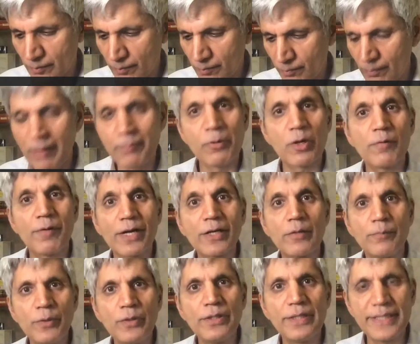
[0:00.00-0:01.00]
member of our
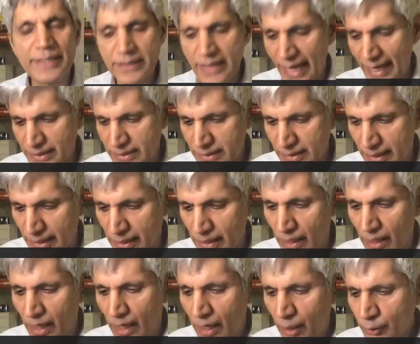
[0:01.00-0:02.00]
community is
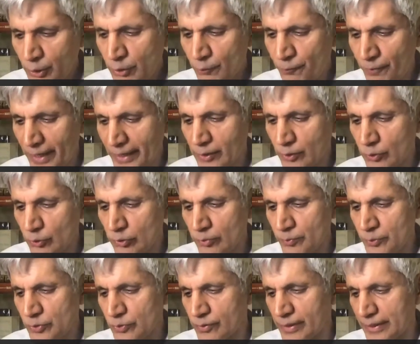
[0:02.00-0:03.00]
asking, how do you find
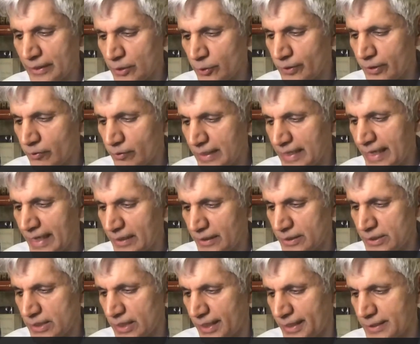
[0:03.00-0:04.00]
room to renew and
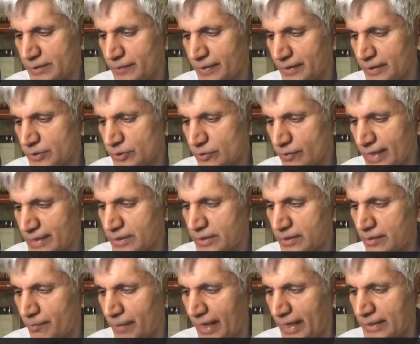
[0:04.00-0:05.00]
re-energize when the stress,
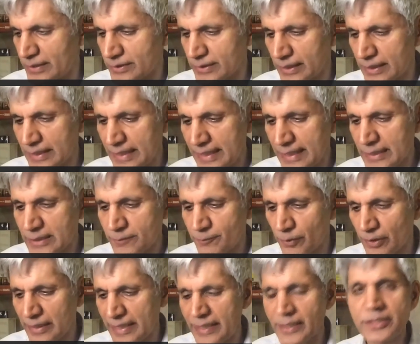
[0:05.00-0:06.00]
demands, and needs
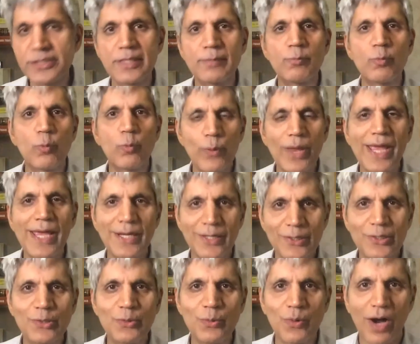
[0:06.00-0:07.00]
for leadership wear
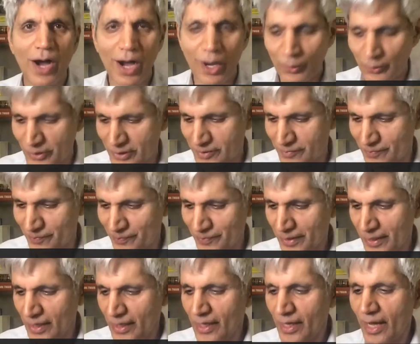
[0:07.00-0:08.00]
you out?
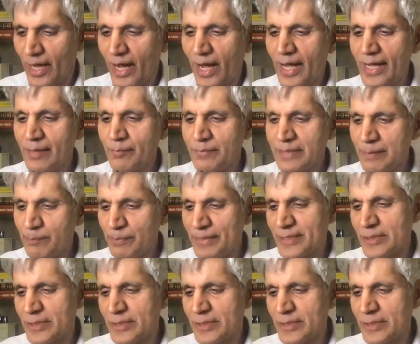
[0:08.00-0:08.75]
I am deeply